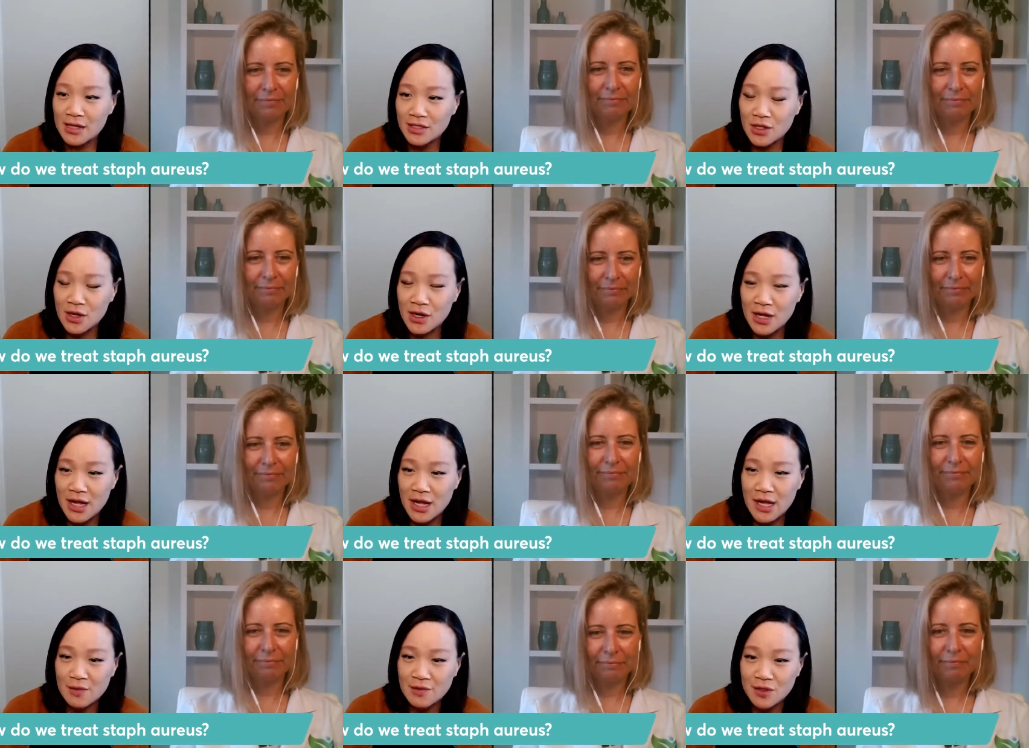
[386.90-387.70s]

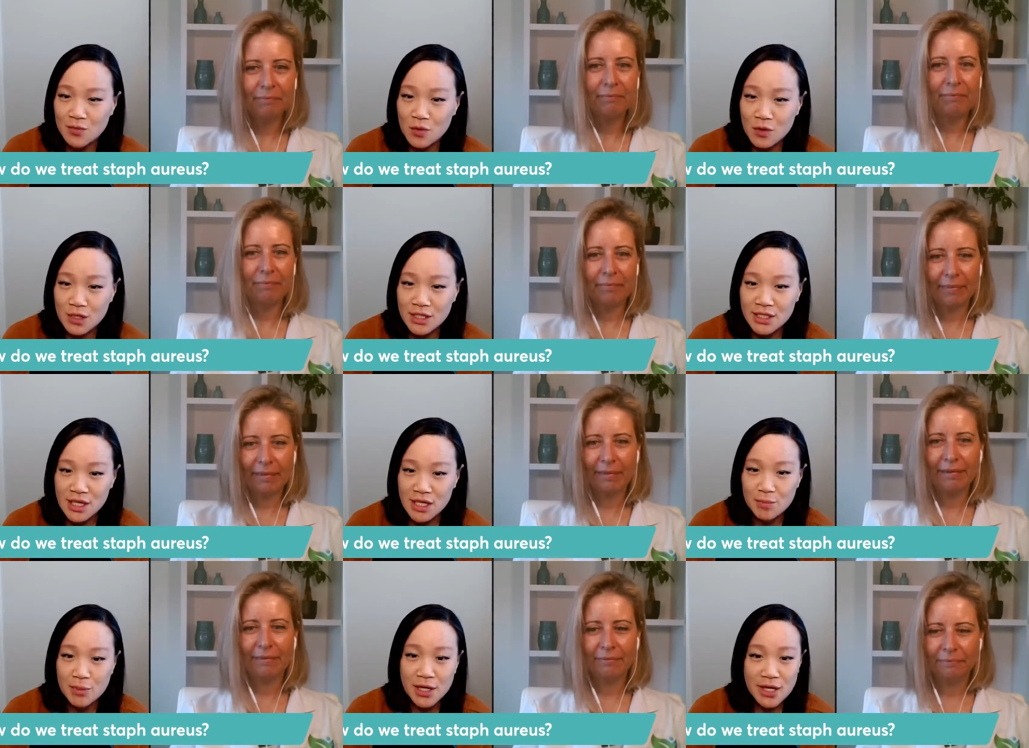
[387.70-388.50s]
Speaker 1: archives for skin
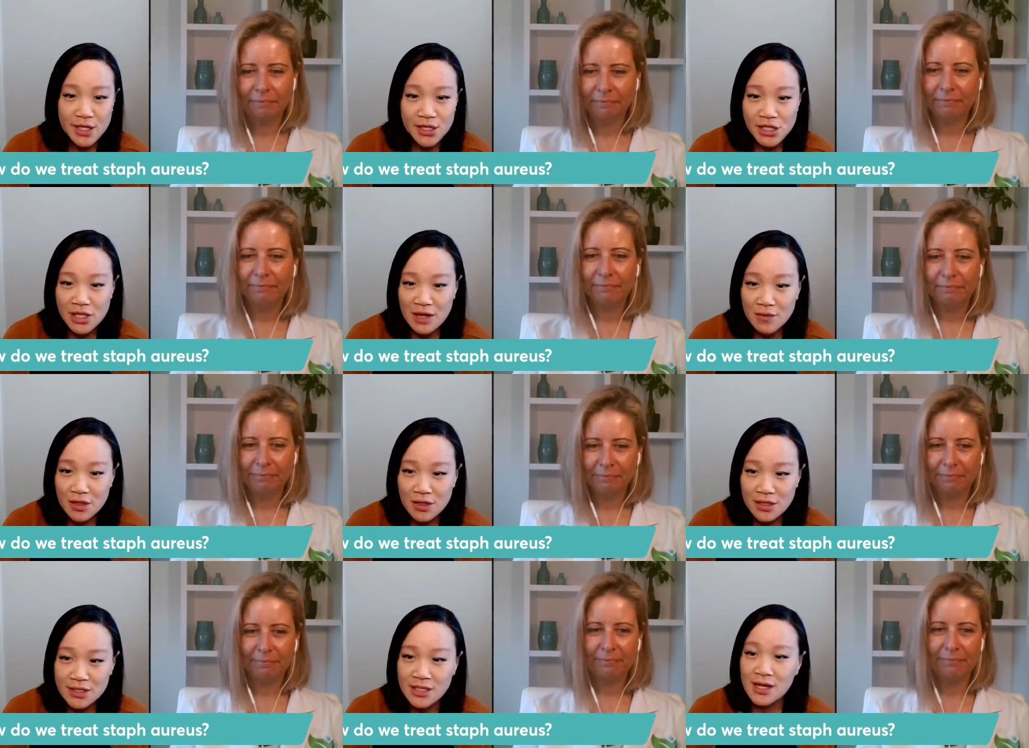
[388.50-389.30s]
pH
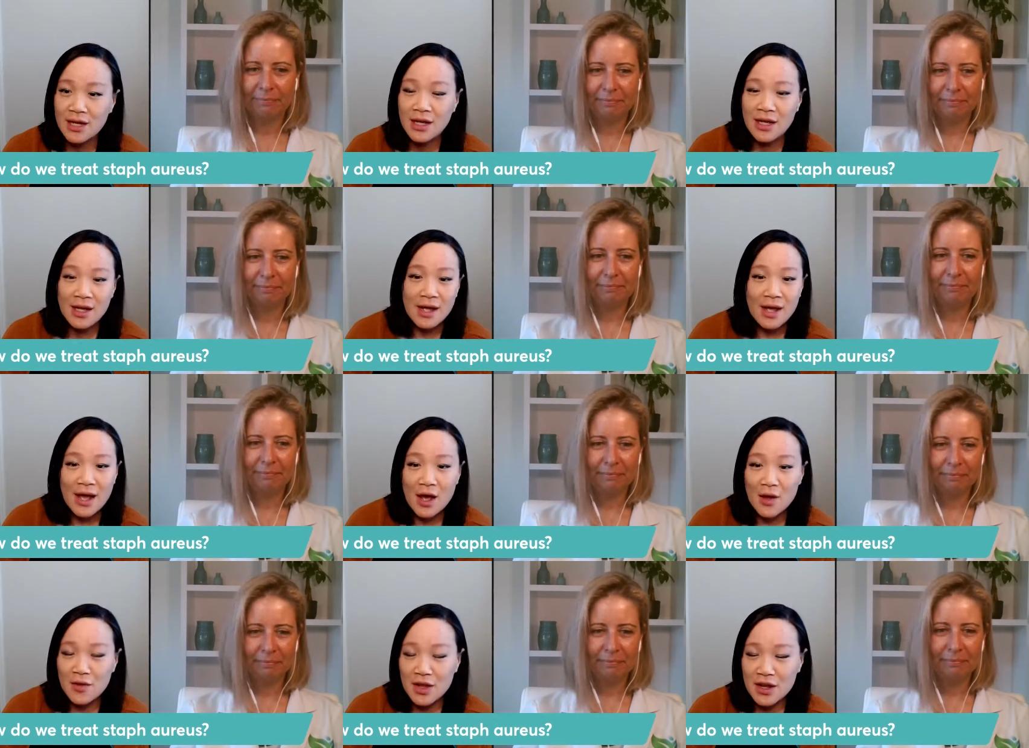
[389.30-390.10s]
levels, how
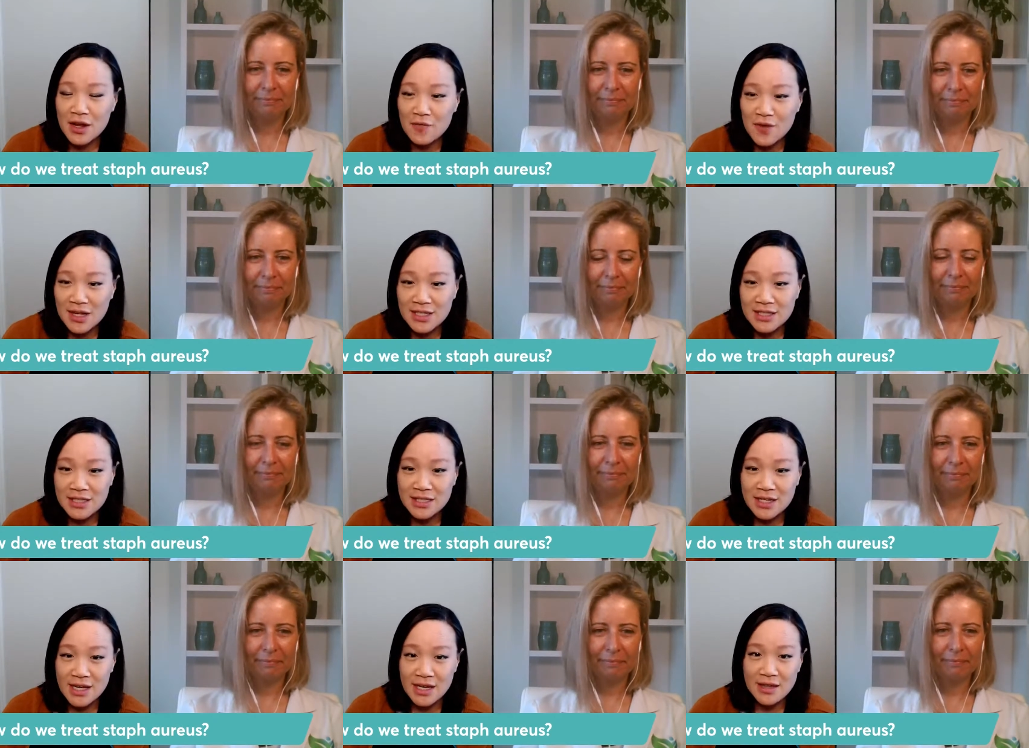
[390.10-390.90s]
that affects the
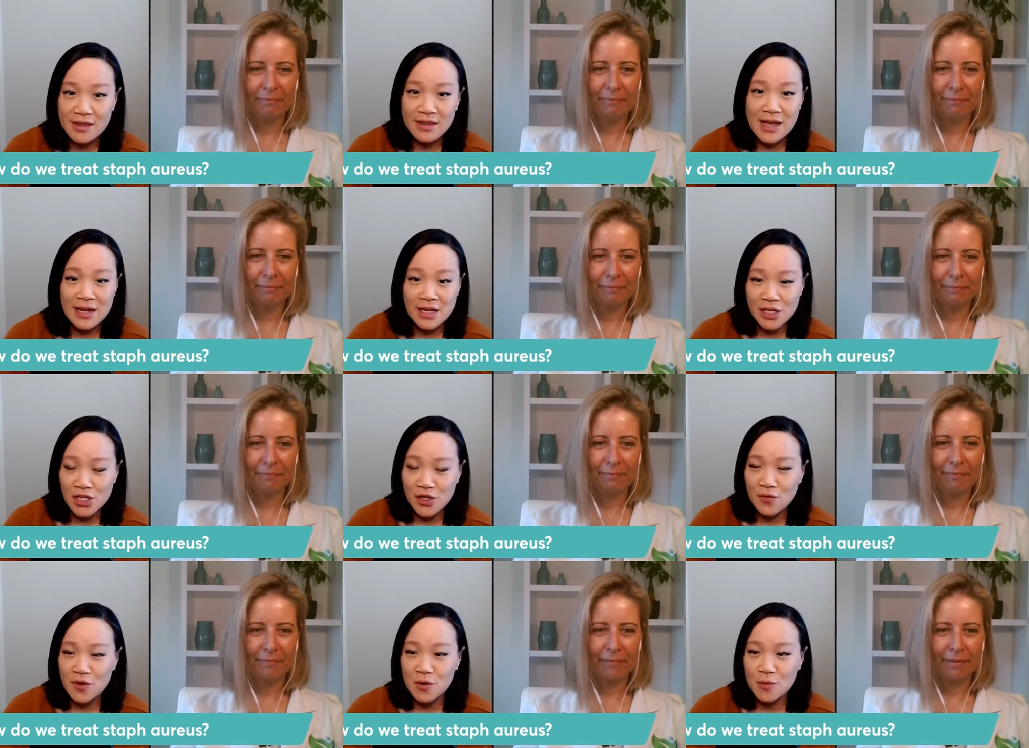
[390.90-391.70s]
skin. That
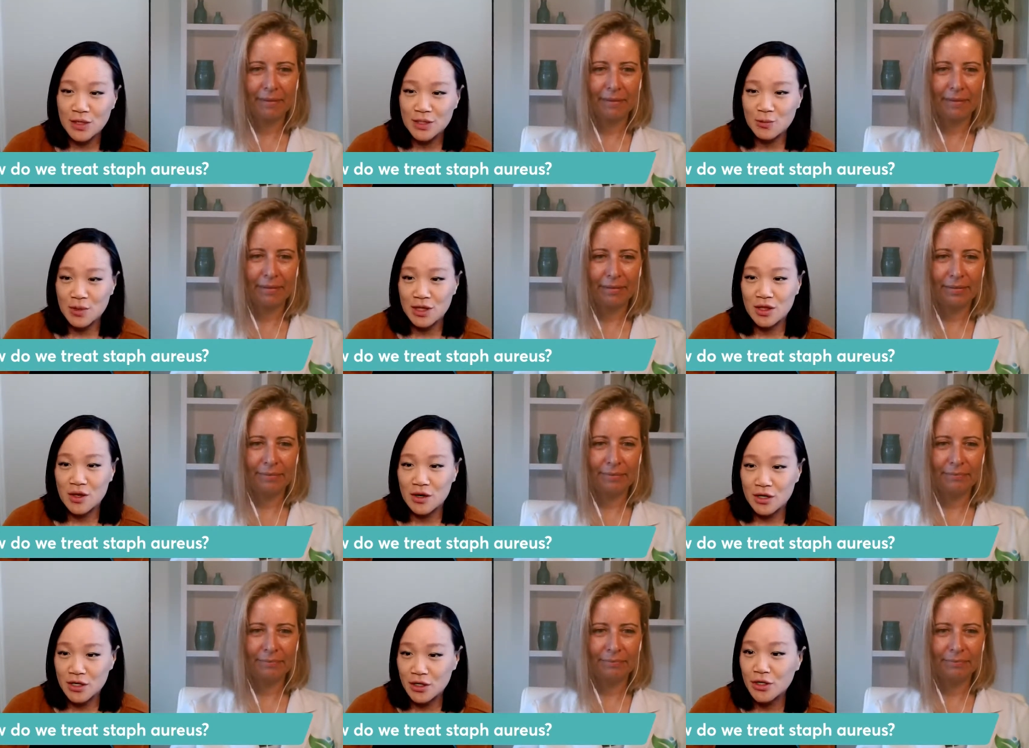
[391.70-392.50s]
interview was with
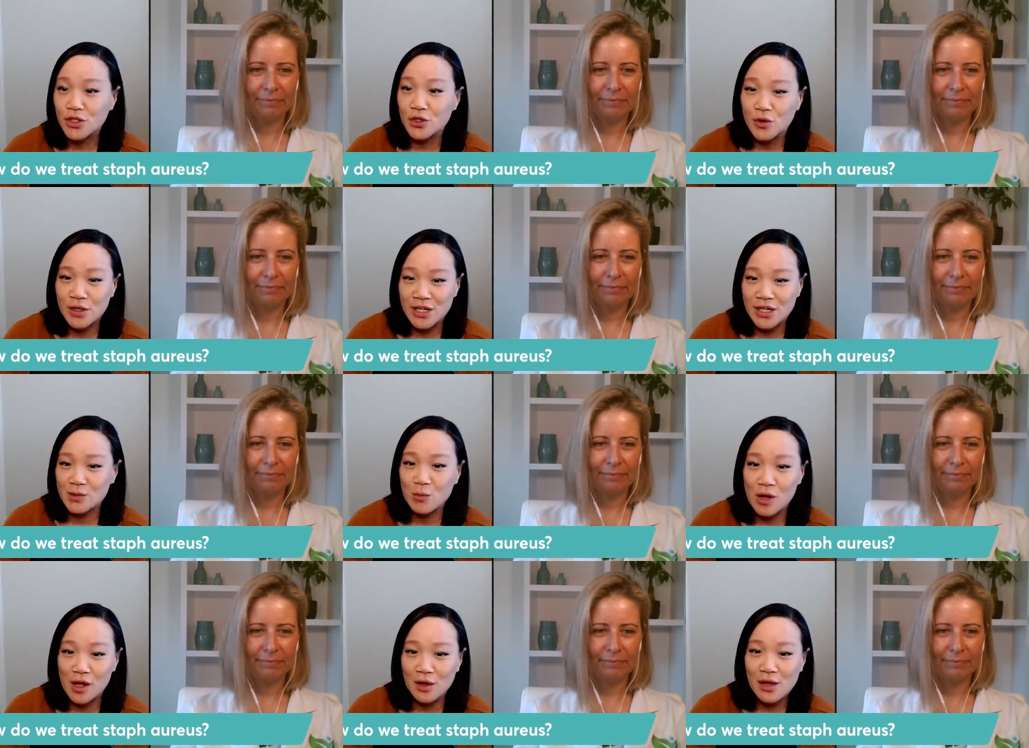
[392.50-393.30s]
Dr. Julie as
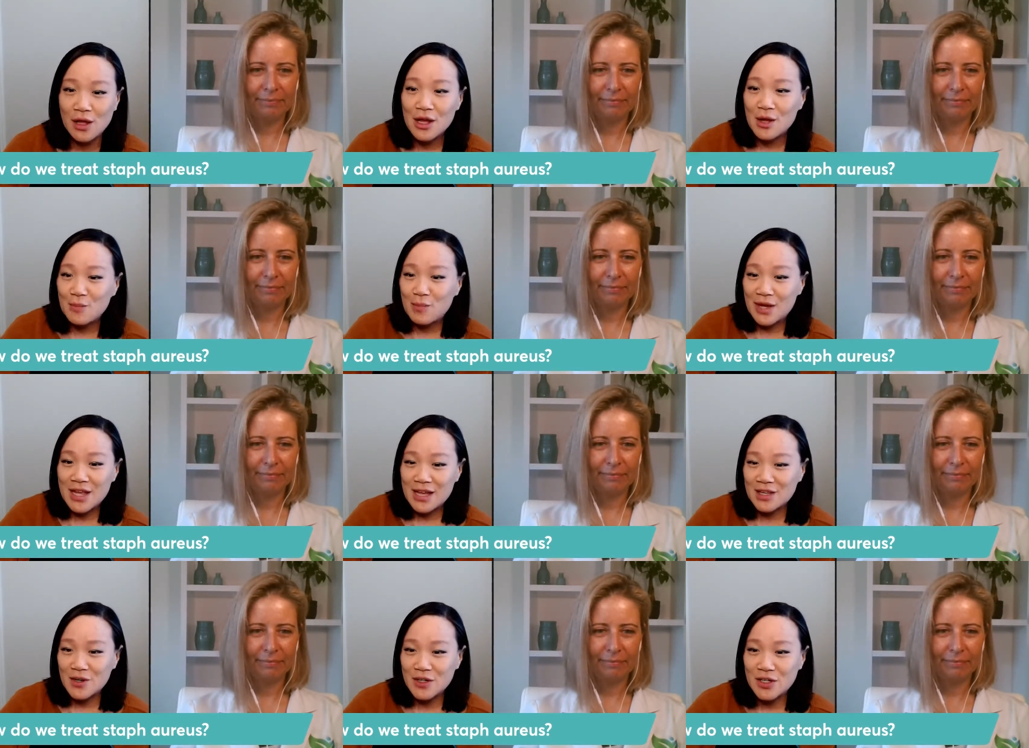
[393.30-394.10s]
well. But yeah,
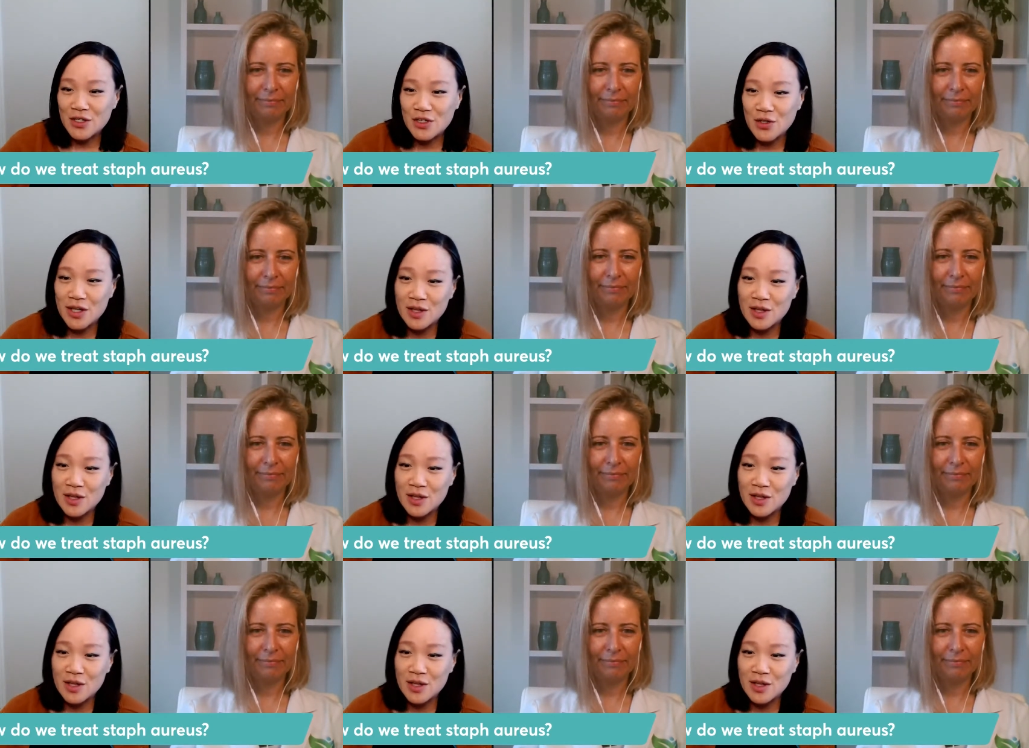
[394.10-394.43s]
Dr. Julie, I'll